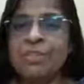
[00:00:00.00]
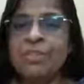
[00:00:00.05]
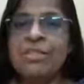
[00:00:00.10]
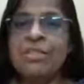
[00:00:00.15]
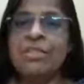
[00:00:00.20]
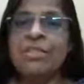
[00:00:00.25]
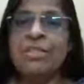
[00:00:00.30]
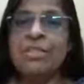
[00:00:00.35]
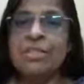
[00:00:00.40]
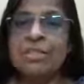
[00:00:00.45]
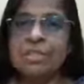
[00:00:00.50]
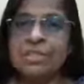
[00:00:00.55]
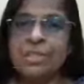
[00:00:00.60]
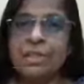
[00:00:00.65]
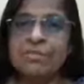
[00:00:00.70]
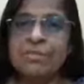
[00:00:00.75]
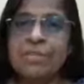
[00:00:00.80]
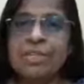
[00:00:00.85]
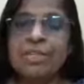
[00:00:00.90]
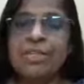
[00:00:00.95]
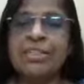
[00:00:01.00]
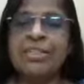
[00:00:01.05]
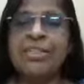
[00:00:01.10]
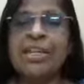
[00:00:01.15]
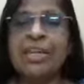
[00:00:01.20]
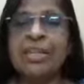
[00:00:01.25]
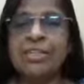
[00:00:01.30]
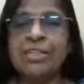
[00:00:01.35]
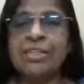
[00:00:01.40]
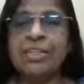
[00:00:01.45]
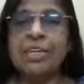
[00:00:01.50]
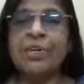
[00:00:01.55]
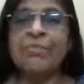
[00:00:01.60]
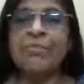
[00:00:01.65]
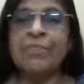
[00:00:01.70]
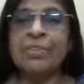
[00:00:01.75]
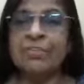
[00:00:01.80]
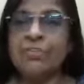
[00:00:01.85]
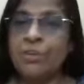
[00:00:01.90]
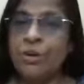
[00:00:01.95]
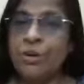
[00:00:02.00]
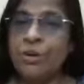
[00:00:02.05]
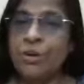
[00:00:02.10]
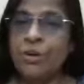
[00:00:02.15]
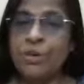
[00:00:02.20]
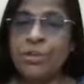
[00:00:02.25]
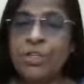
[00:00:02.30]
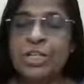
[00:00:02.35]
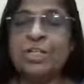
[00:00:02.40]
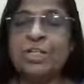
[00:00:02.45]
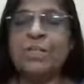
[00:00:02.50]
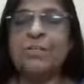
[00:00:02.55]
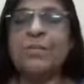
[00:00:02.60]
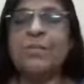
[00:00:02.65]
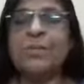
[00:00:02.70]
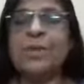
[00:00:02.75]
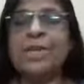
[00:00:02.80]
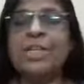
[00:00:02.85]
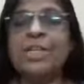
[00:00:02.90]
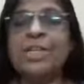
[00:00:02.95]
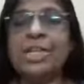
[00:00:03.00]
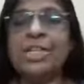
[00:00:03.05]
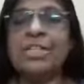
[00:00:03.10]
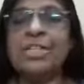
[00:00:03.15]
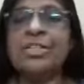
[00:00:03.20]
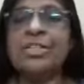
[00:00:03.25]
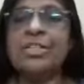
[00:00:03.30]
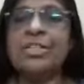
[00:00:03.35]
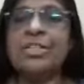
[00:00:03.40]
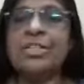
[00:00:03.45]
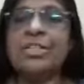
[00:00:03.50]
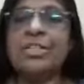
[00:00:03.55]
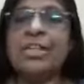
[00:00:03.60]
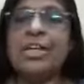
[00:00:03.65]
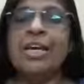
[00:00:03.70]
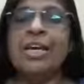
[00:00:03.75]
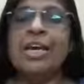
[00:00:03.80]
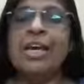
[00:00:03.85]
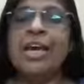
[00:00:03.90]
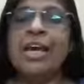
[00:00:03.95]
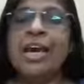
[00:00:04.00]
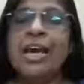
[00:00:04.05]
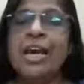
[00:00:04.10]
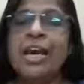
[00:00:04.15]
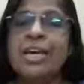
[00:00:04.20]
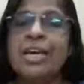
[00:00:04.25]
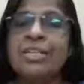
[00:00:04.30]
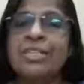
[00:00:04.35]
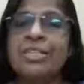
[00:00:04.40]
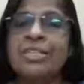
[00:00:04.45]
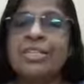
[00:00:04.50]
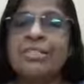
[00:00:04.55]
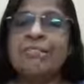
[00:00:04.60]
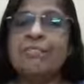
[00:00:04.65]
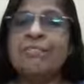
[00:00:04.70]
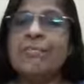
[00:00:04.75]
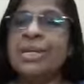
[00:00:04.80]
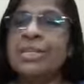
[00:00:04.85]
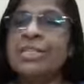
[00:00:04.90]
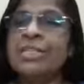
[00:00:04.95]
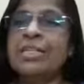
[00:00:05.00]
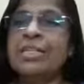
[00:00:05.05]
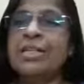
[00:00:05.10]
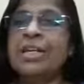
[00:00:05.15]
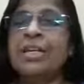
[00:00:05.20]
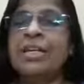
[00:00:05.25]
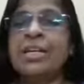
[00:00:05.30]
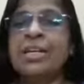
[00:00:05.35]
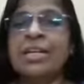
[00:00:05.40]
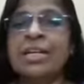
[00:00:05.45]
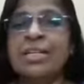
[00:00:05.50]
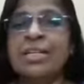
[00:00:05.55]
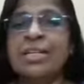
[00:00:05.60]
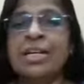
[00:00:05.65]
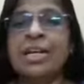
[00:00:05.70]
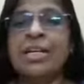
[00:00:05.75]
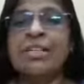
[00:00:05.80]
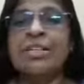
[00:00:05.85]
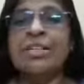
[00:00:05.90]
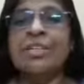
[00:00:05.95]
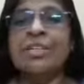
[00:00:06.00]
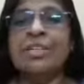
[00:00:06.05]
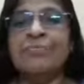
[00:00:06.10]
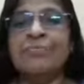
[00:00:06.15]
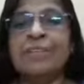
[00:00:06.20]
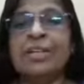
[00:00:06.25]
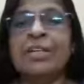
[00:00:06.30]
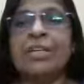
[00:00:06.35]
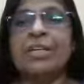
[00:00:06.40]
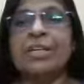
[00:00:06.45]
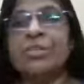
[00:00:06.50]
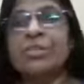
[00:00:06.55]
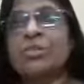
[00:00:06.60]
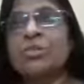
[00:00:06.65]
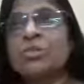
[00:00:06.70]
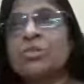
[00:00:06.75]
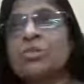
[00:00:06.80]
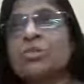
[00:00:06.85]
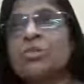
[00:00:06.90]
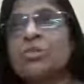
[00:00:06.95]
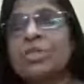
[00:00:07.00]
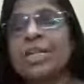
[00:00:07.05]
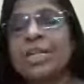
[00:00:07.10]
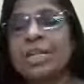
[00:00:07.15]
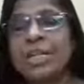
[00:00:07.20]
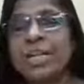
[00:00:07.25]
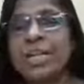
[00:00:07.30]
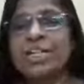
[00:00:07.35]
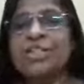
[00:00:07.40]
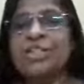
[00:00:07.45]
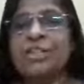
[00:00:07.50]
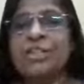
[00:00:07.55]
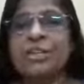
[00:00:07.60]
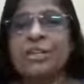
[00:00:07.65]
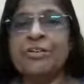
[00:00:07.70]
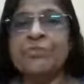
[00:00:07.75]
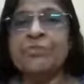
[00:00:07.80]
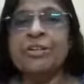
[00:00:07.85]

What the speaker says: This is something that we all need to pay attention and basically connect to the nature.